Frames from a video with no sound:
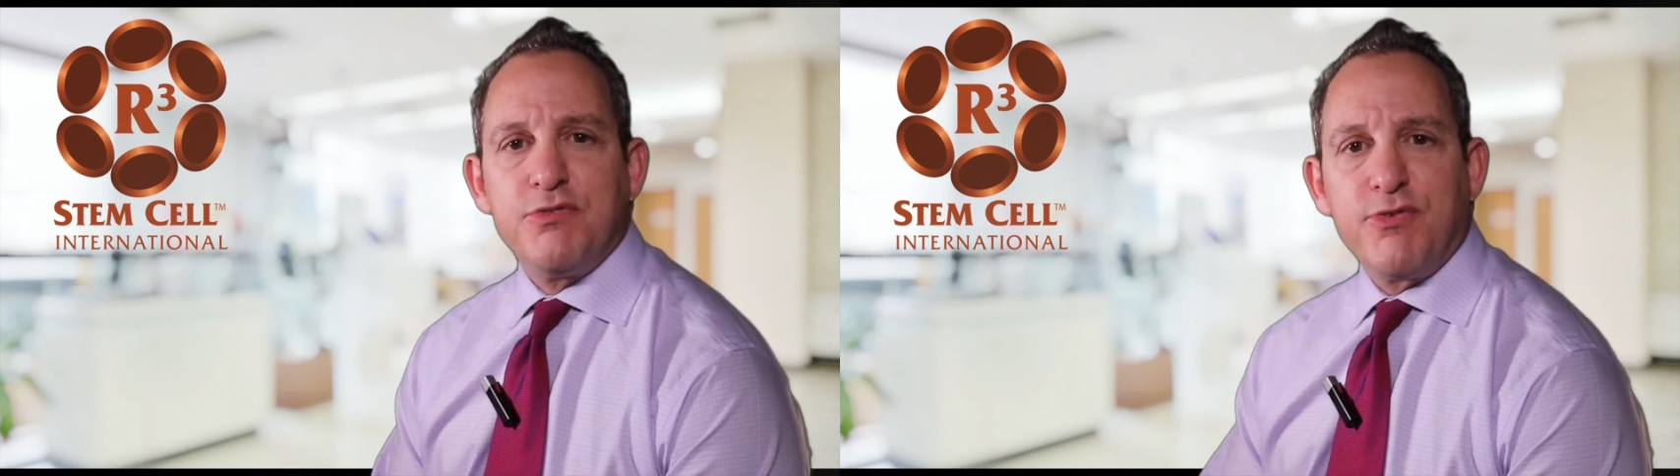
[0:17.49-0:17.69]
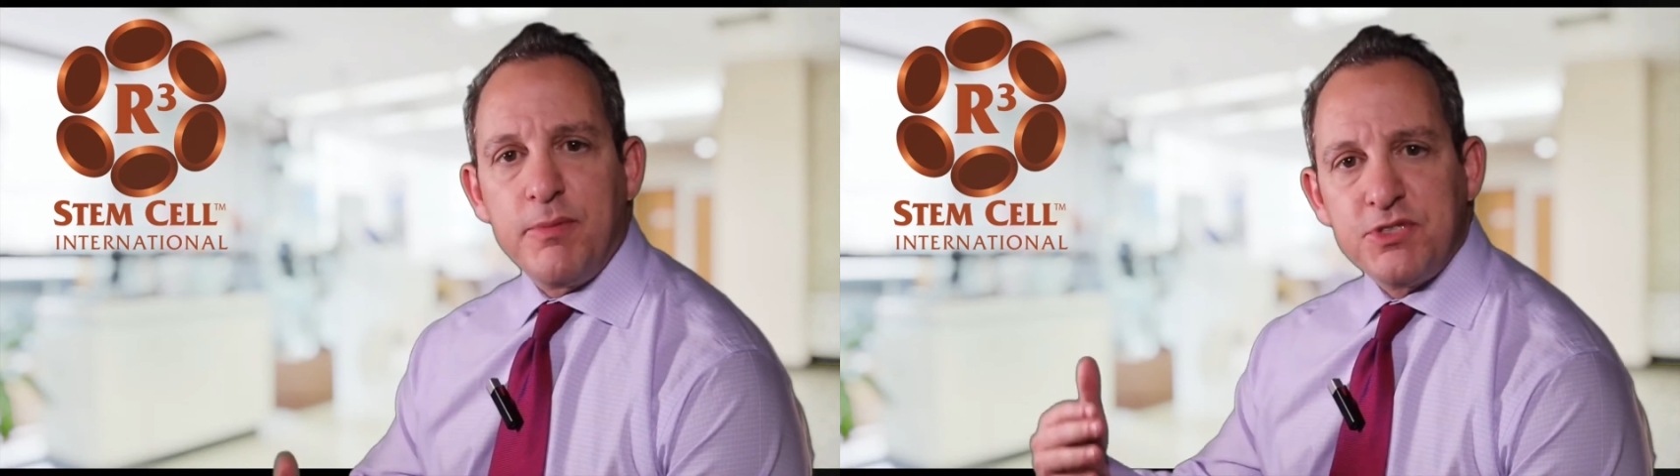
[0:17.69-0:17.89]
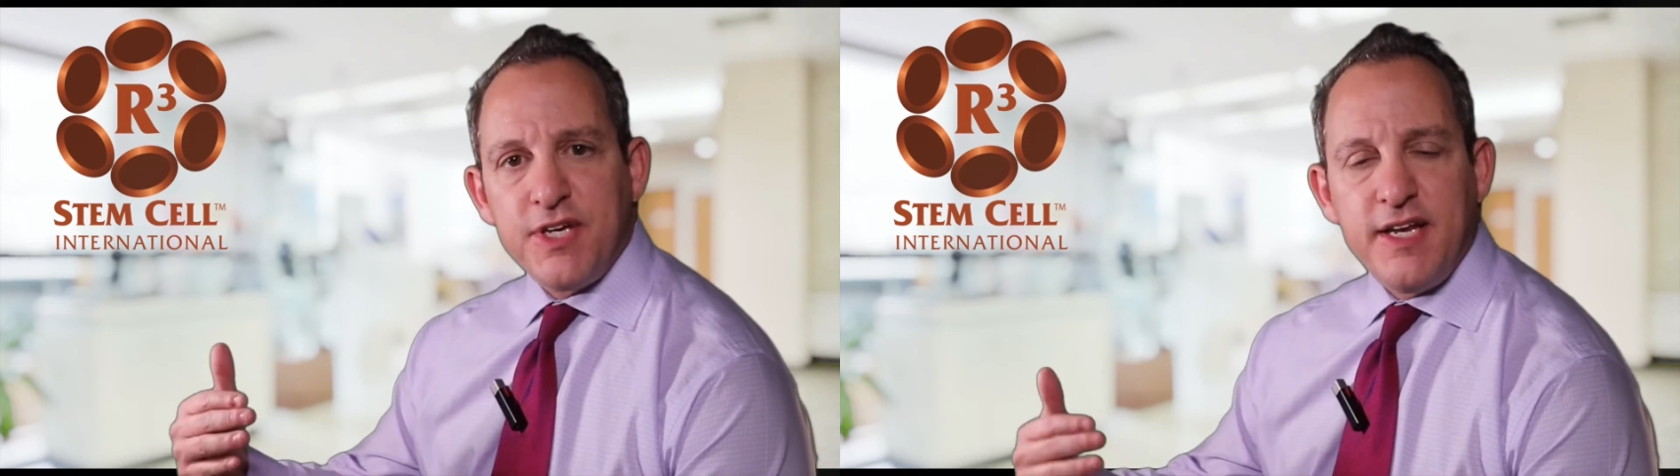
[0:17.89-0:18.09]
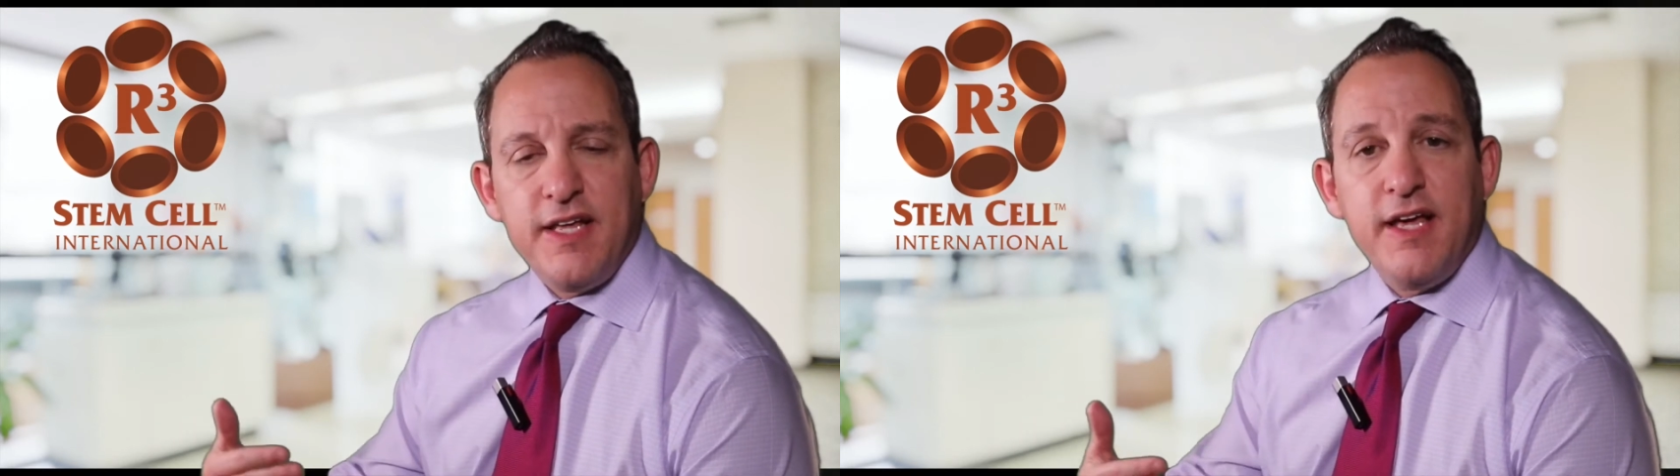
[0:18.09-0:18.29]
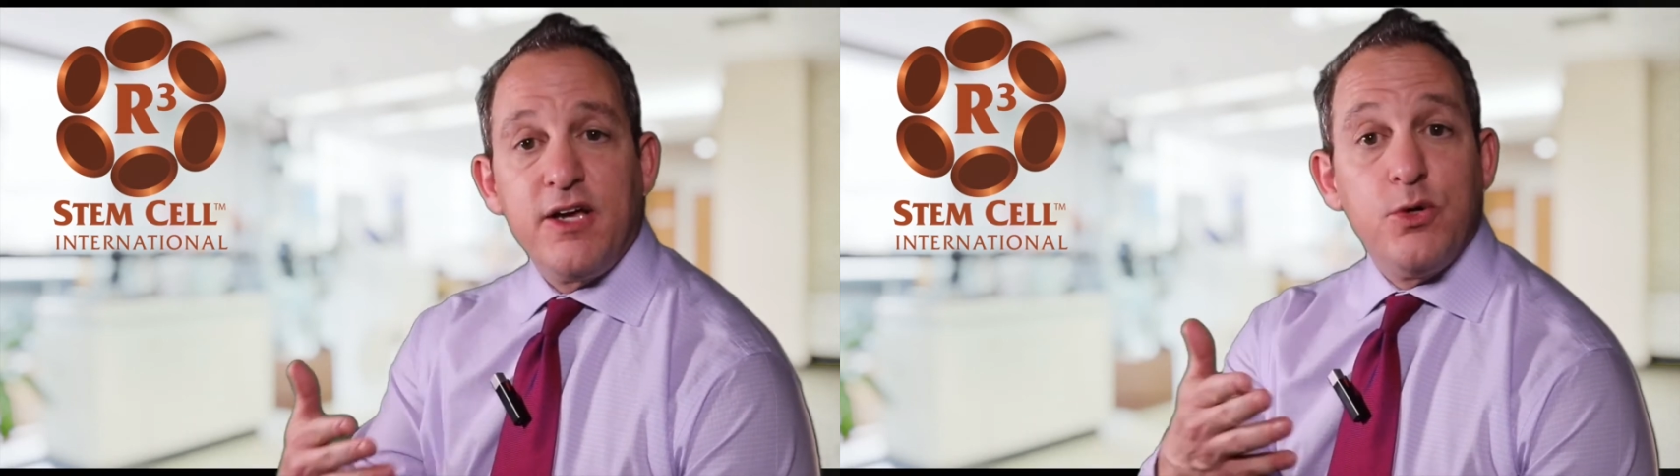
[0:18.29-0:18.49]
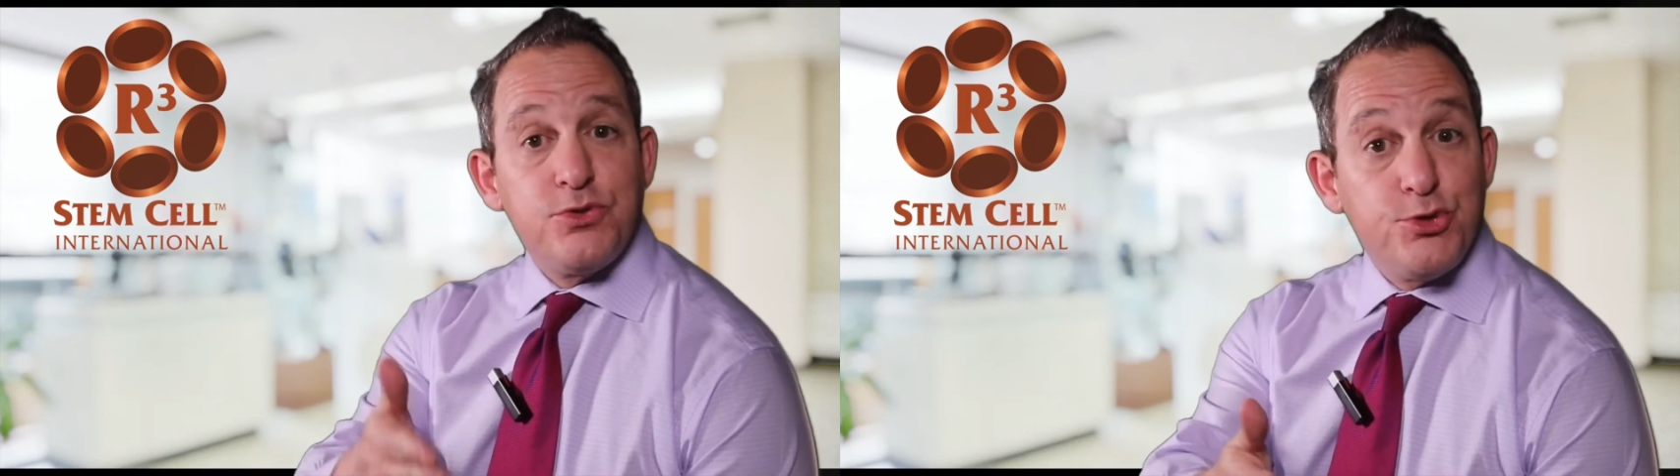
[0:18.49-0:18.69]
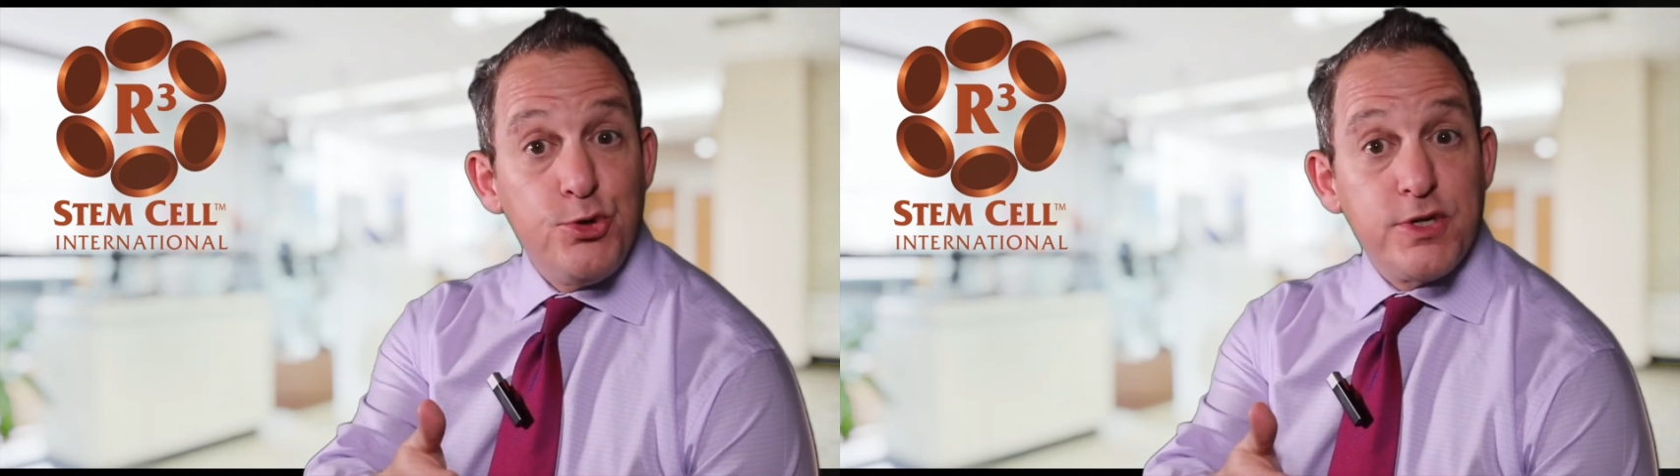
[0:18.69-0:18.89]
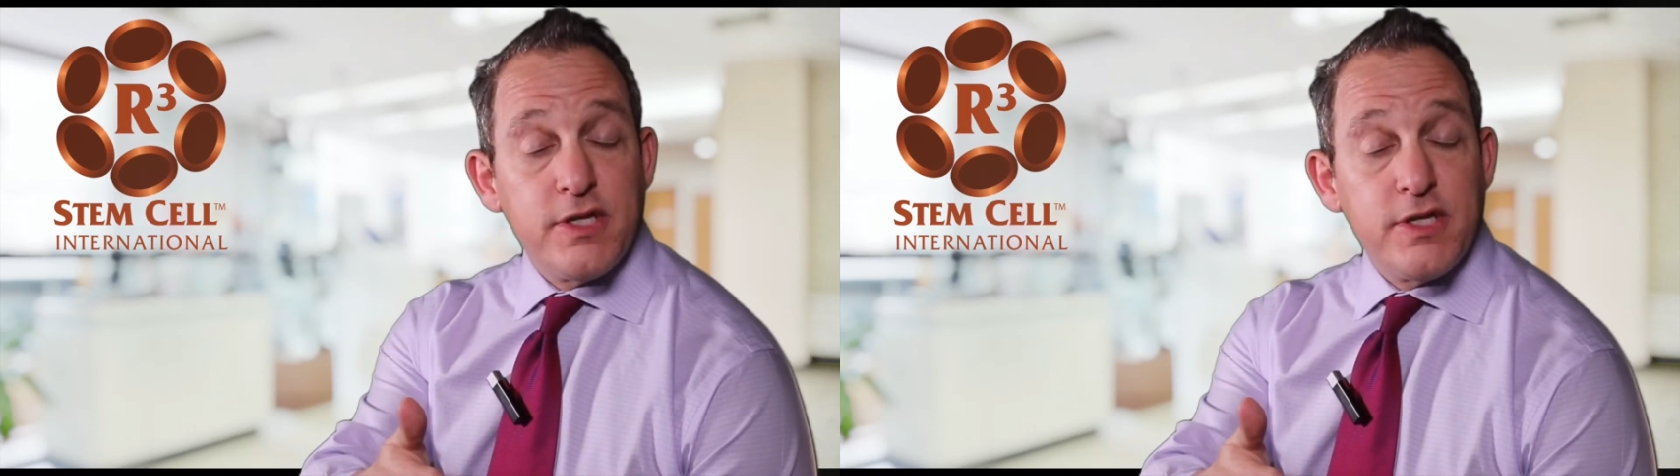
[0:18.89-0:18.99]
from San Diego to the